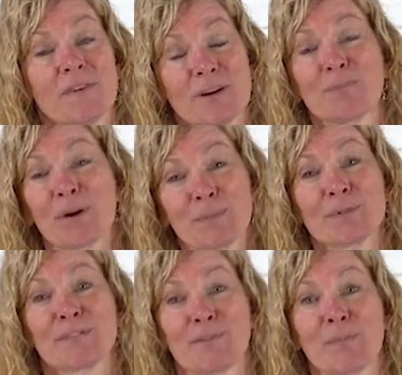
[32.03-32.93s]
very
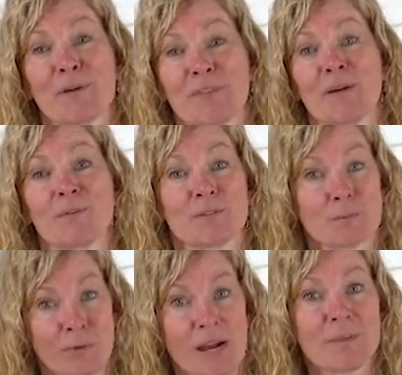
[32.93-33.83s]
purposive about that. We
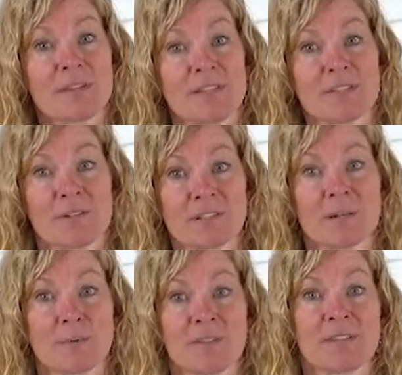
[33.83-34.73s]
should probably get you hooked
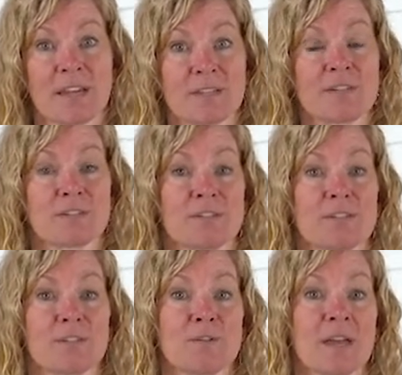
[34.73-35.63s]
up with a dietitian
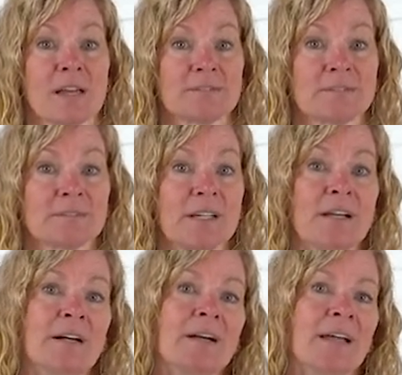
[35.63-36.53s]
to do that.
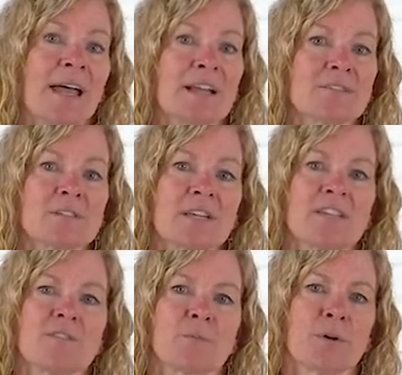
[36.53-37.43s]

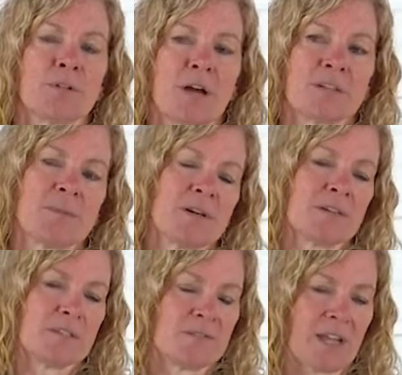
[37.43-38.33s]
Exercise for prolonged
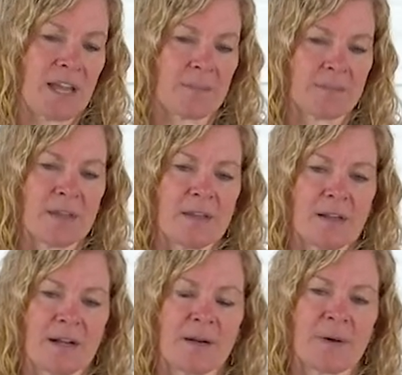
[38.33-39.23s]
periods of time.
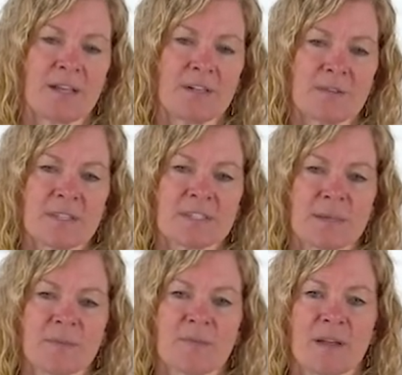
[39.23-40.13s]
Um, I know that
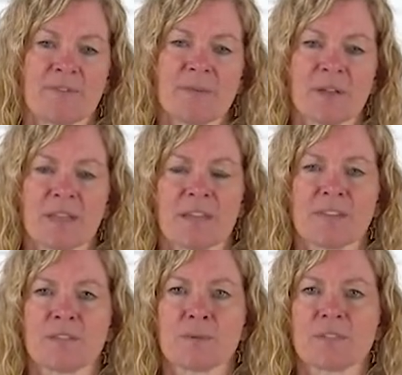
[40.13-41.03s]
some of my female
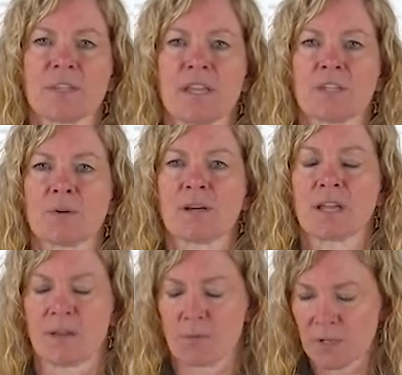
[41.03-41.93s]
athletes will say, you know
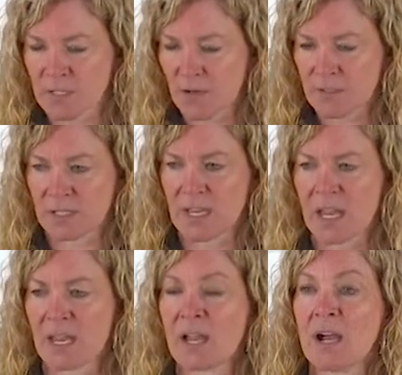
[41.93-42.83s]
what, I worked out
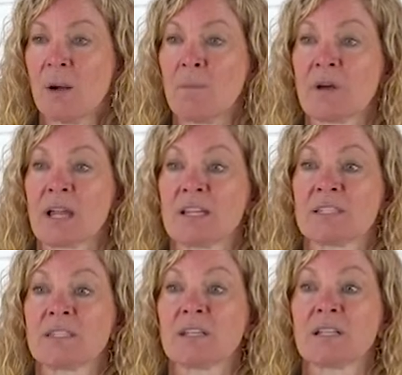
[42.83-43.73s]
today, but I
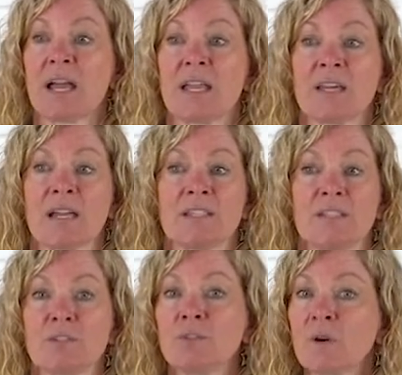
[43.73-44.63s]
still, I, I
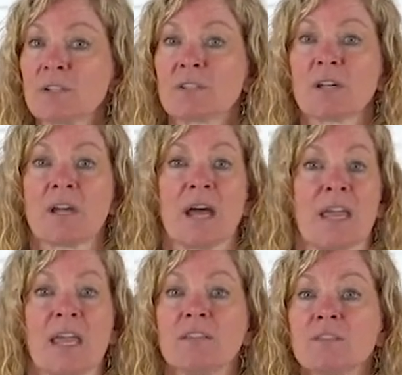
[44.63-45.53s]
did too much,
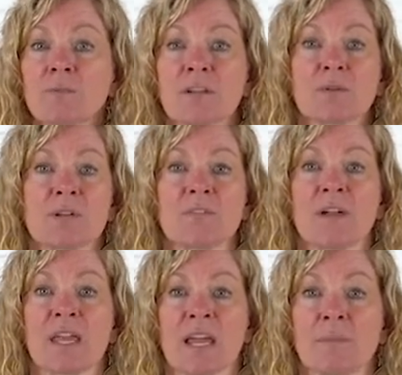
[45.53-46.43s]
I ate too much,
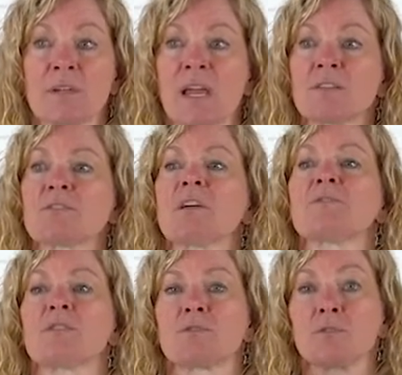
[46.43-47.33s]
whatever, and I'm gonna
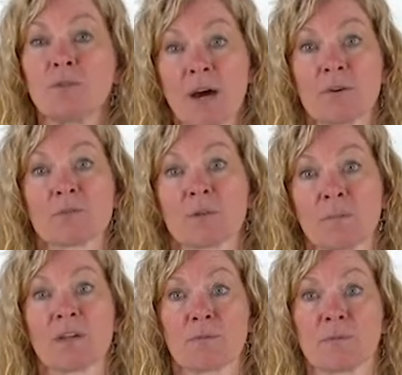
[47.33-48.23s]
exercise for another two hours when
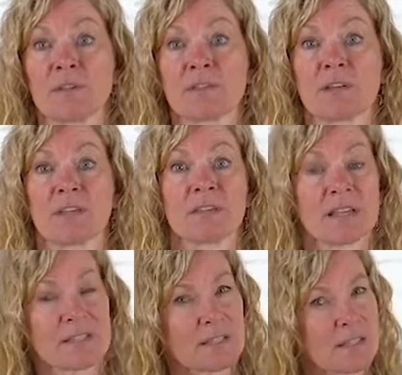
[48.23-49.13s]
I'm done with my studying.
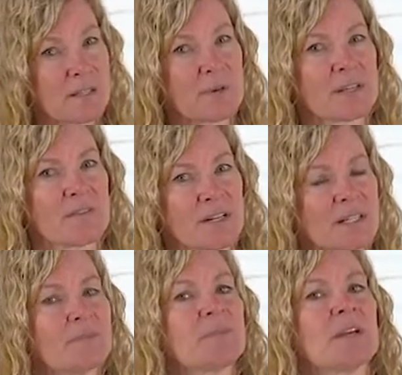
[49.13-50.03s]
That's a little bit of
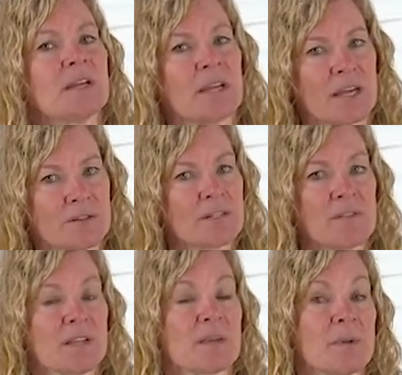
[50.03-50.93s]
a energy
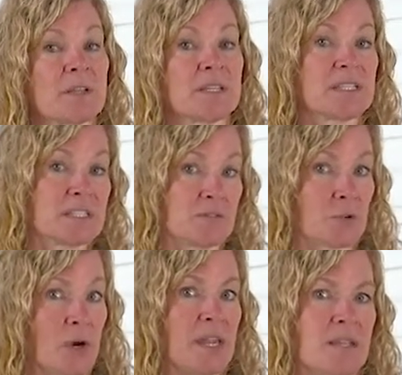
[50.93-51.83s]
availability
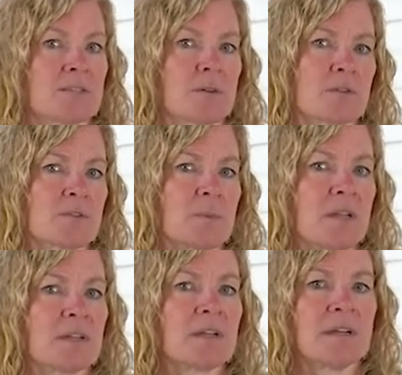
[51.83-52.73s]
drain, so to
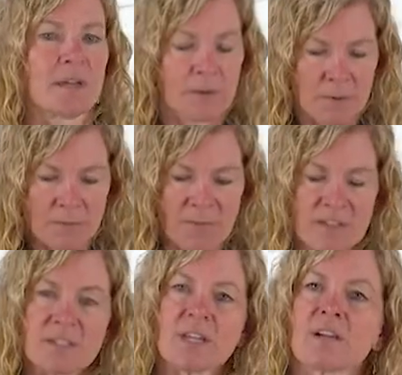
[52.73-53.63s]
speak.
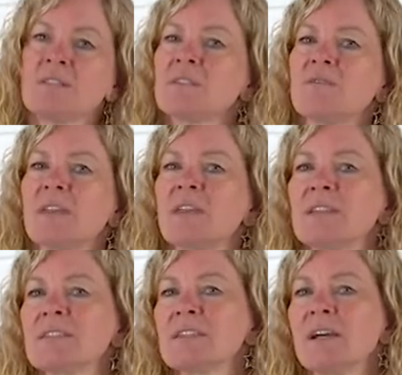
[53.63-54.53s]
Vegetarians and
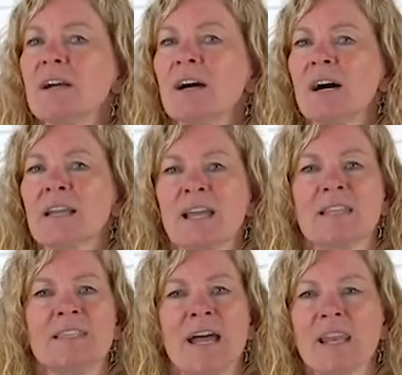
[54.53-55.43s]
vegans,
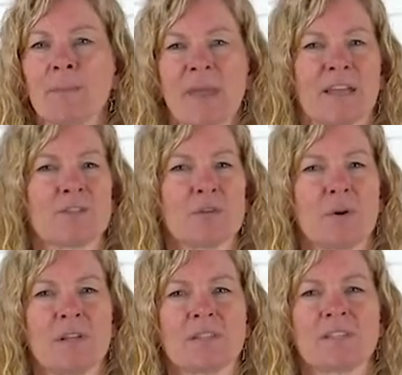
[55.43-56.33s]
again, not a bad
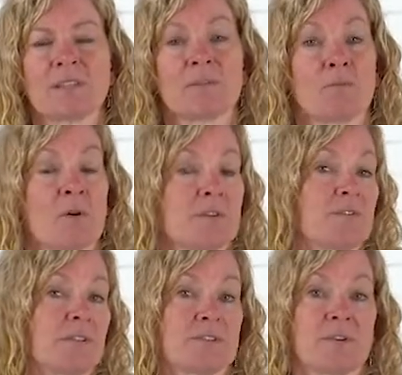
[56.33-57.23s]
choice. It's a
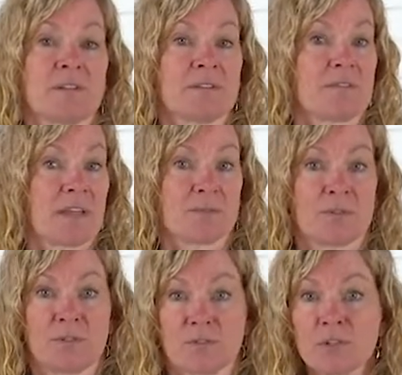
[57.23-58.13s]
wonderful choice if that's
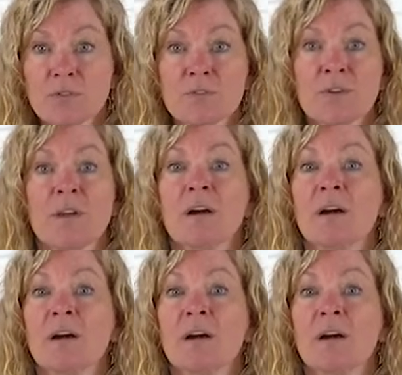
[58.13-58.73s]
what you choose.